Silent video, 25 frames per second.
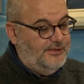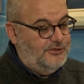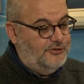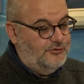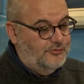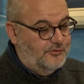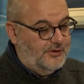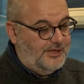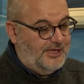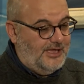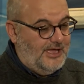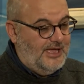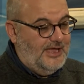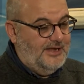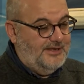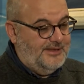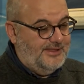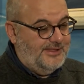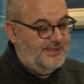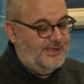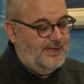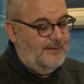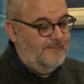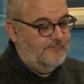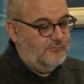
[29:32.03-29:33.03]
you had
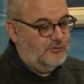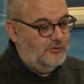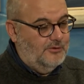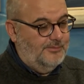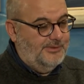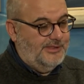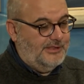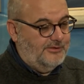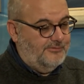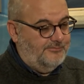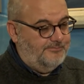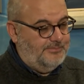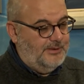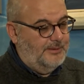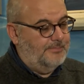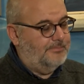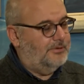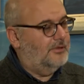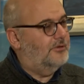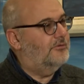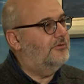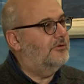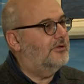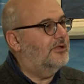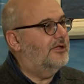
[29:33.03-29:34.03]
some groups of
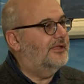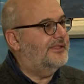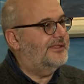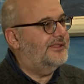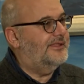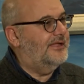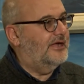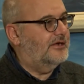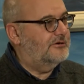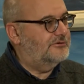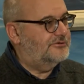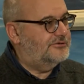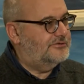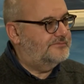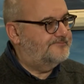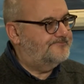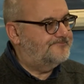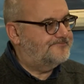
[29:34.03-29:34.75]
people who lost out.